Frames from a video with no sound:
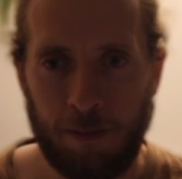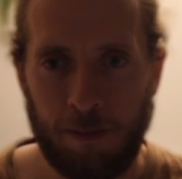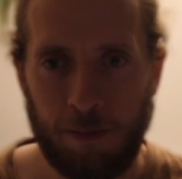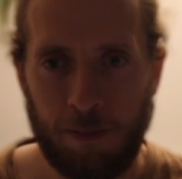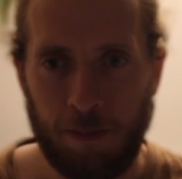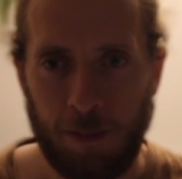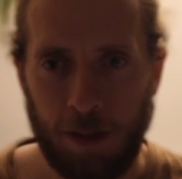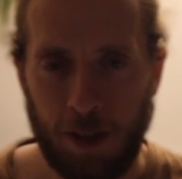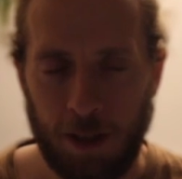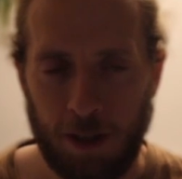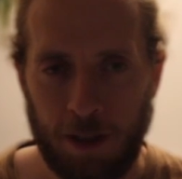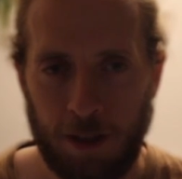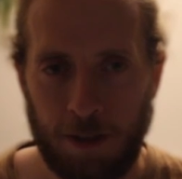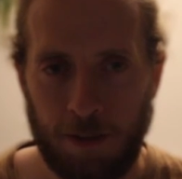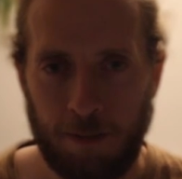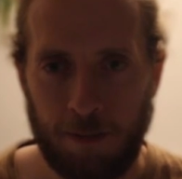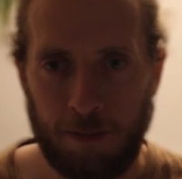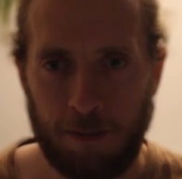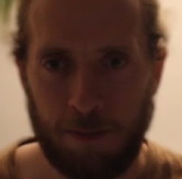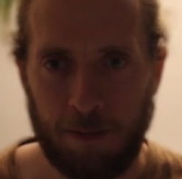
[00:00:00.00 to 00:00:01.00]
Yes,
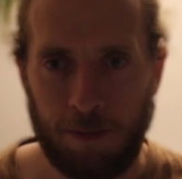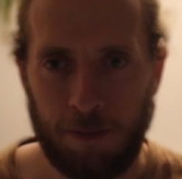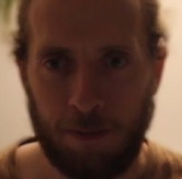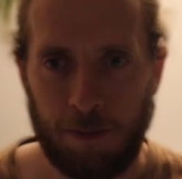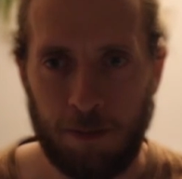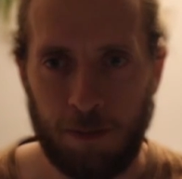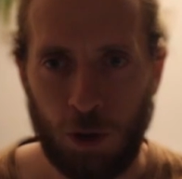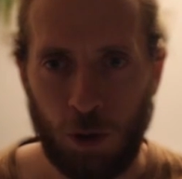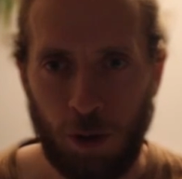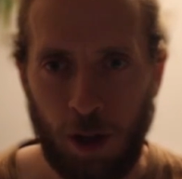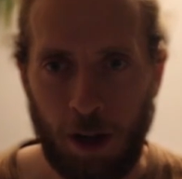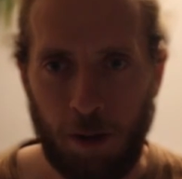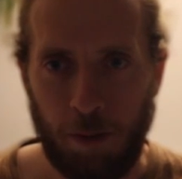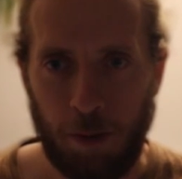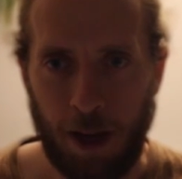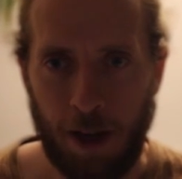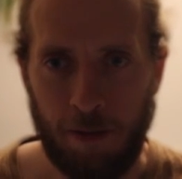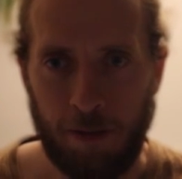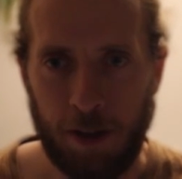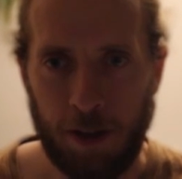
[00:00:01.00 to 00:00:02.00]
so there we
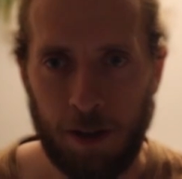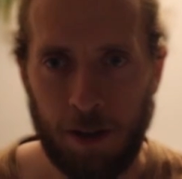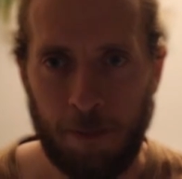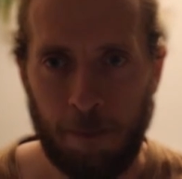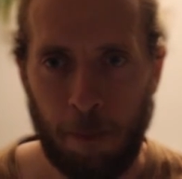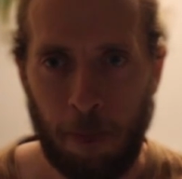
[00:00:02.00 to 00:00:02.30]
have it.